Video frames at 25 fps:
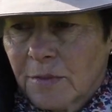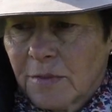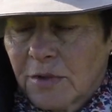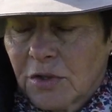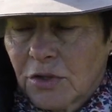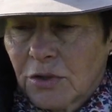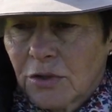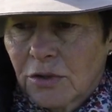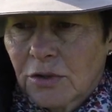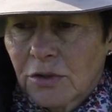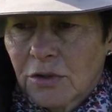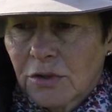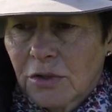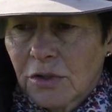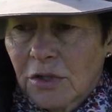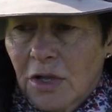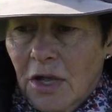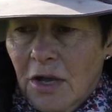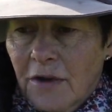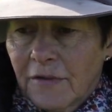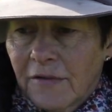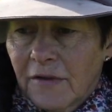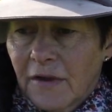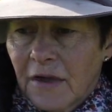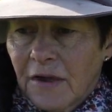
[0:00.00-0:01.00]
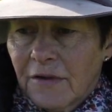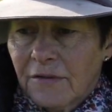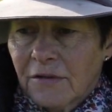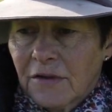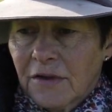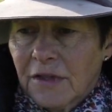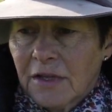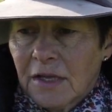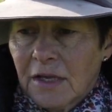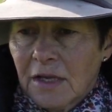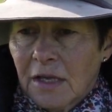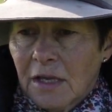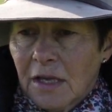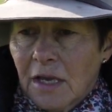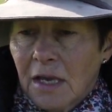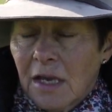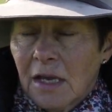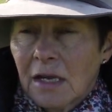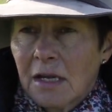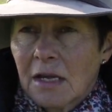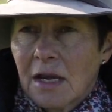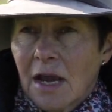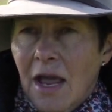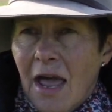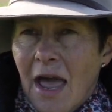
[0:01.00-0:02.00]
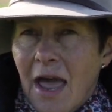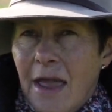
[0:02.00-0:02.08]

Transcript: manure all over everything in